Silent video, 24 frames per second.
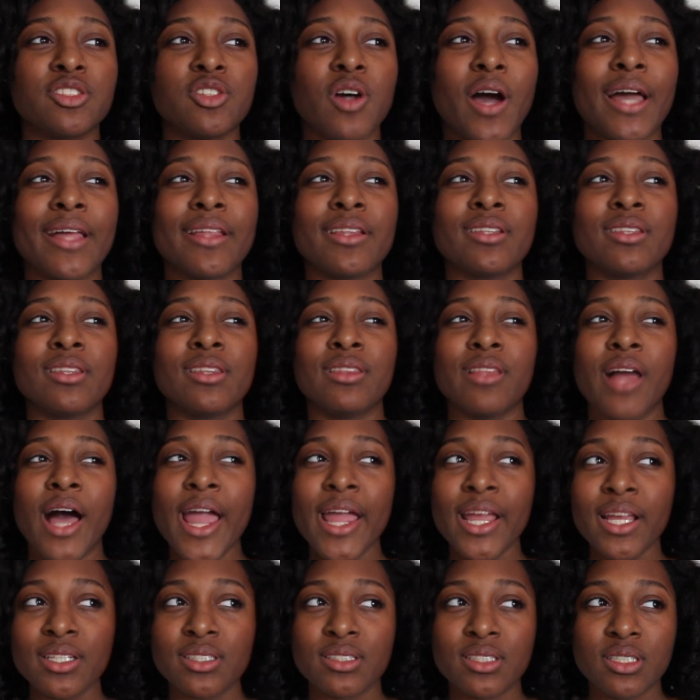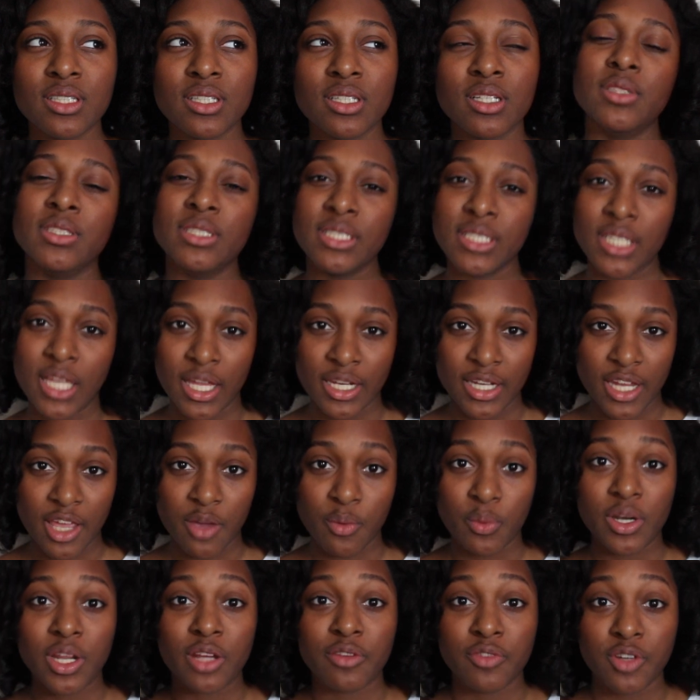So I liked
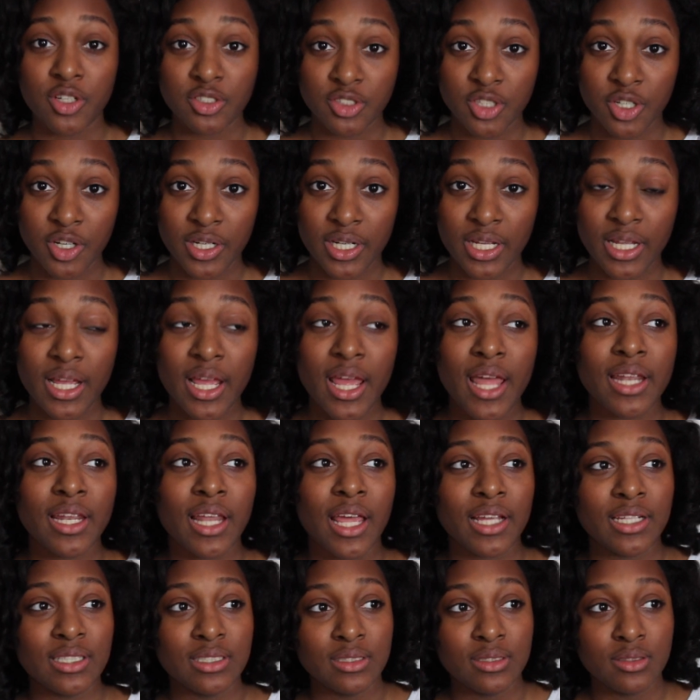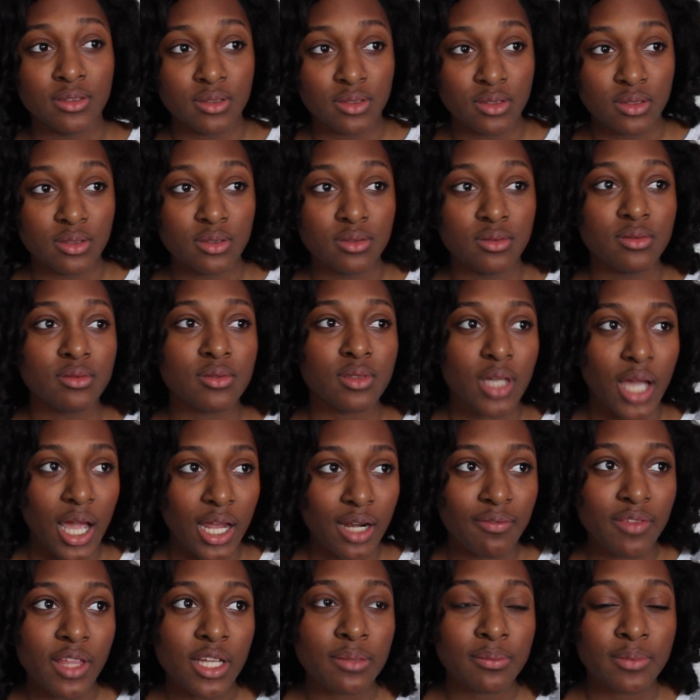DNA when I first heard it and I
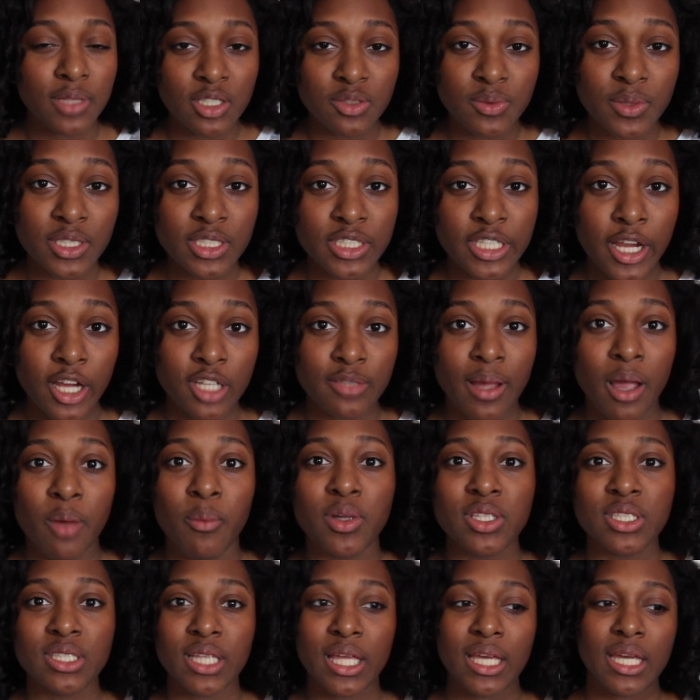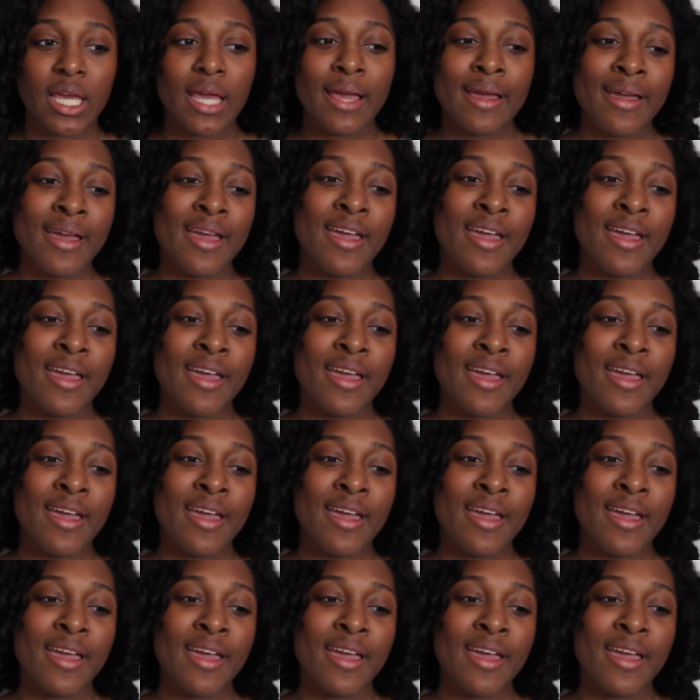kind of like Blood, Sweat, and Tears. I wasn't like